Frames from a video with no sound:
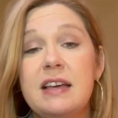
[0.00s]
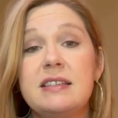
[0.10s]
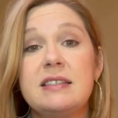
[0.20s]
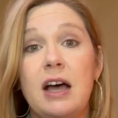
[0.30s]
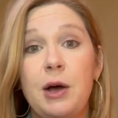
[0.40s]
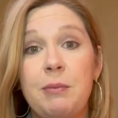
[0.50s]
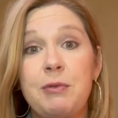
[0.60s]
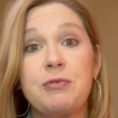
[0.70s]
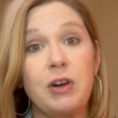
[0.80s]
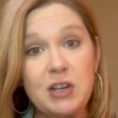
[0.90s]
some
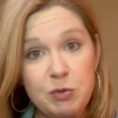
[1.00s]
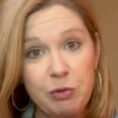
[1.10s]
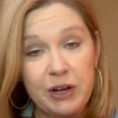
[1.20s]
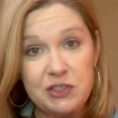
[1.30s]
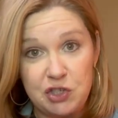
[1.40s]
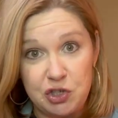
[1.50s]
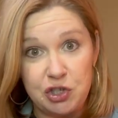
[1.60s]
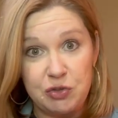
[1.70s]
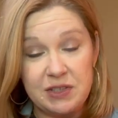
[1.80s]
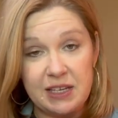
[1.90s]
fresh pressed
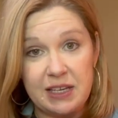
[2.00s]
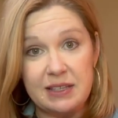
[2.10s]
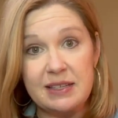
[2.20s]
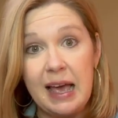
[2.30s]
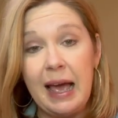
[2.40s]
juices,